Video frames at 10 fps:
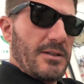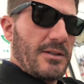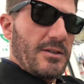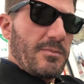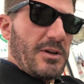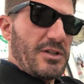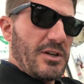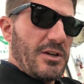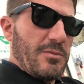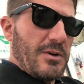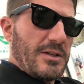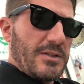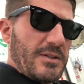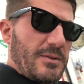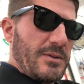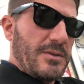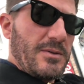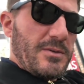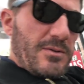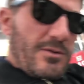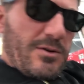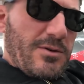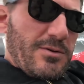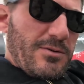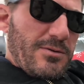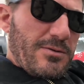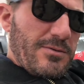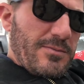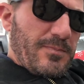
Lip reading: There's a bunch of good ones. Doo-doo.